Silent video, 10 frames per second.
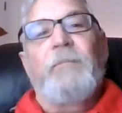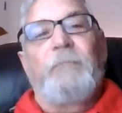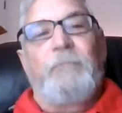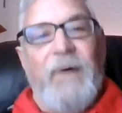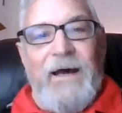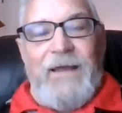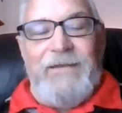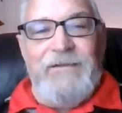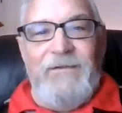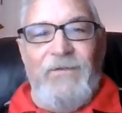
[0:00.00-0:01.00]
But
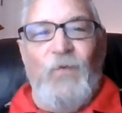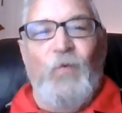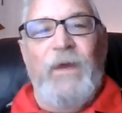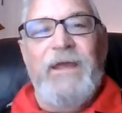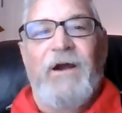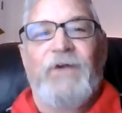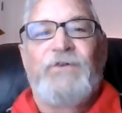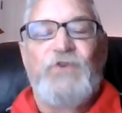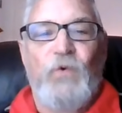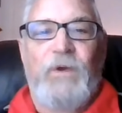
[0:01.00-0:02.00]
we are
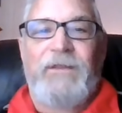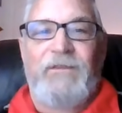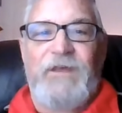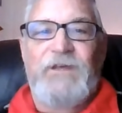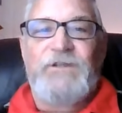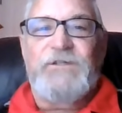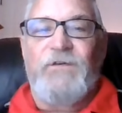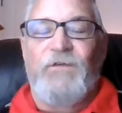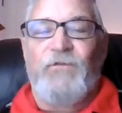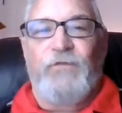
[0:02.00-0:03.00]
doing these
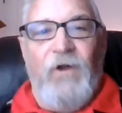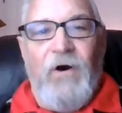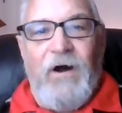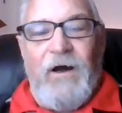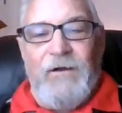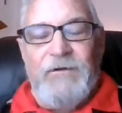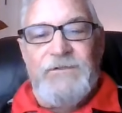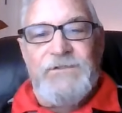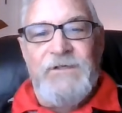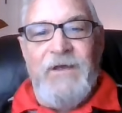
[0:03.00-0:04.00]

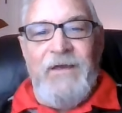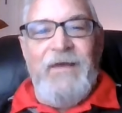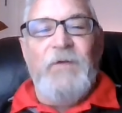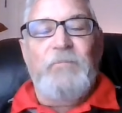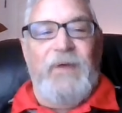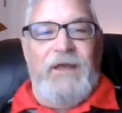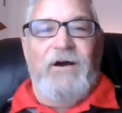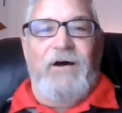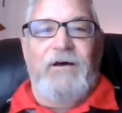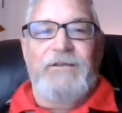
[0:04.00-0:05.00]
vlogs
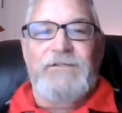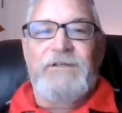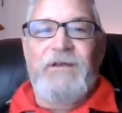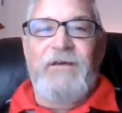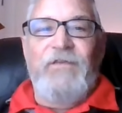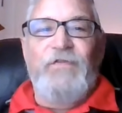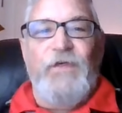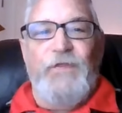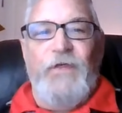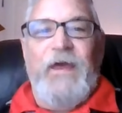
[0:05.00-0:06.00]
because the
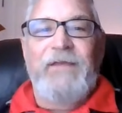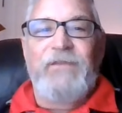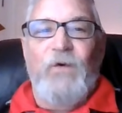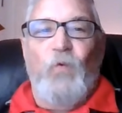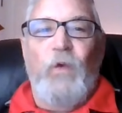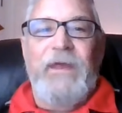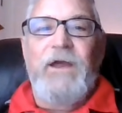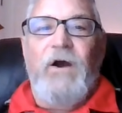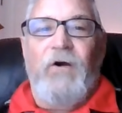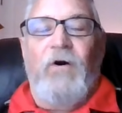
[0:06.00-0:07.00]
thing that we
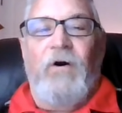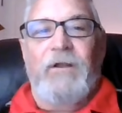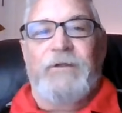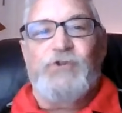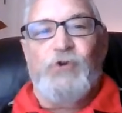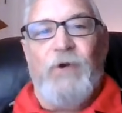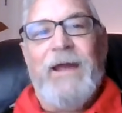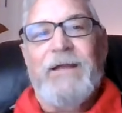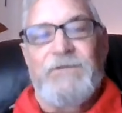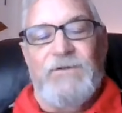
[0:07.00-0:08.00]
are all
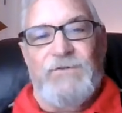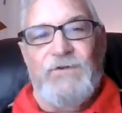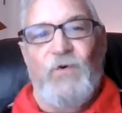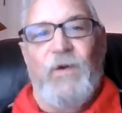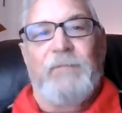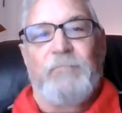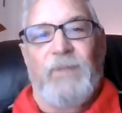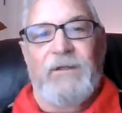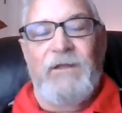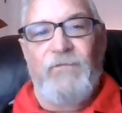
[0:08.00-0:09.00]
attracted to and
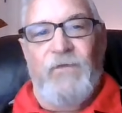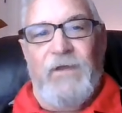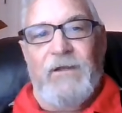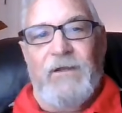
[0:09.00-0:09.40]
believe in,